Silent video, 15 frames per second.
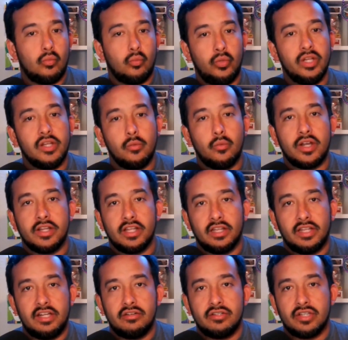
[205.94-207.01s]
really one of the
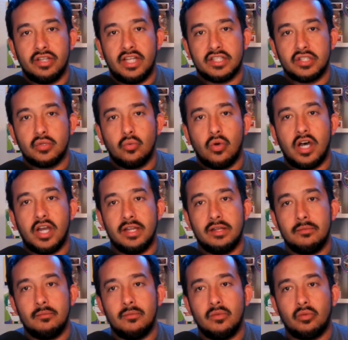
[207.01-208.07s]
leaders on that squad
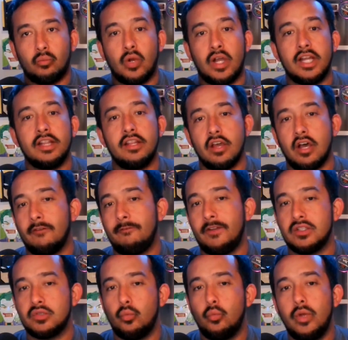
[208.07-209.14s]
and running the
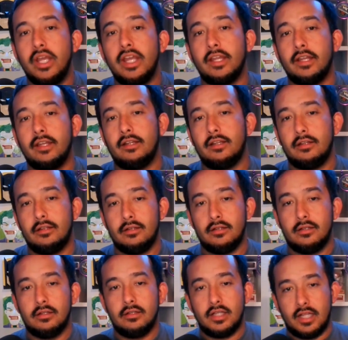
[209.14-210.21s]
offense when
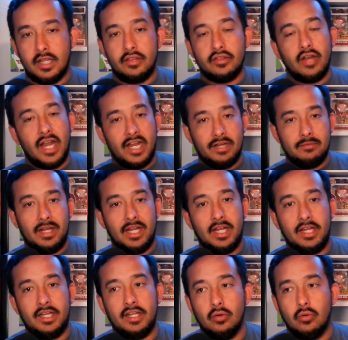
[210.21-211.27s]
either Aiden
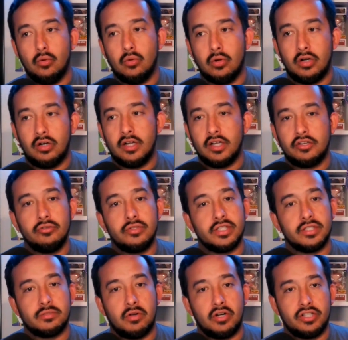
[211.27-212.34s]
Mahaney or
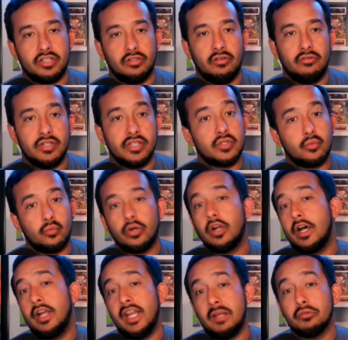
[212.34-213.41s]
Augustus Marshallonis
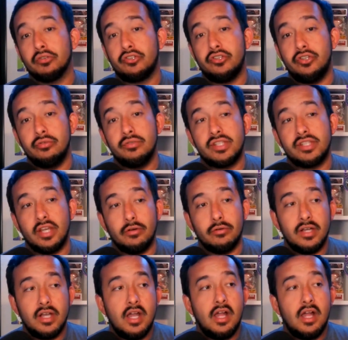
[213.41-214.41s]
were unable to do so.